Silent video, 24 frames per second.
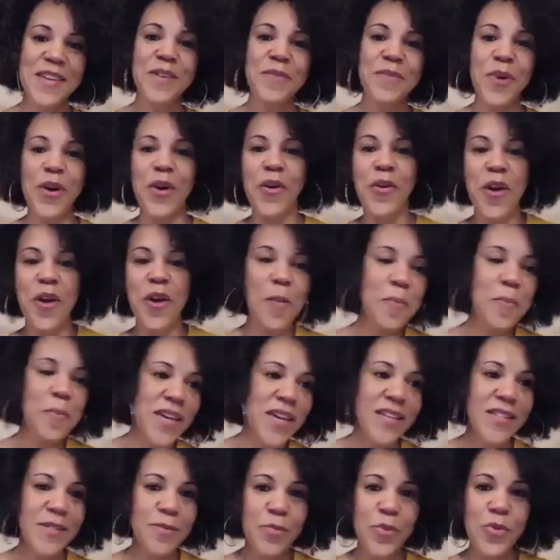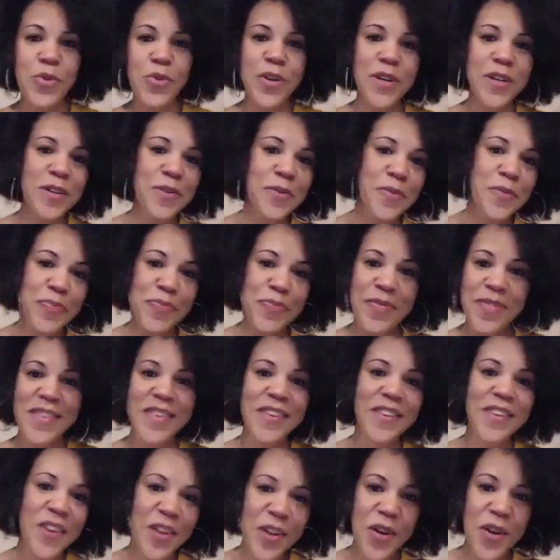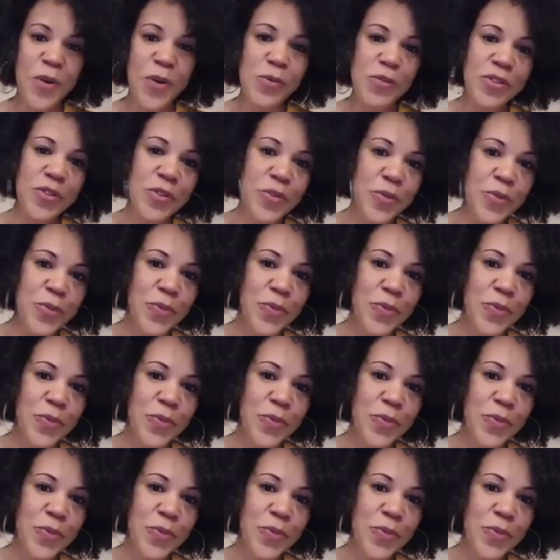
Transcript: but R and B is more your go to? R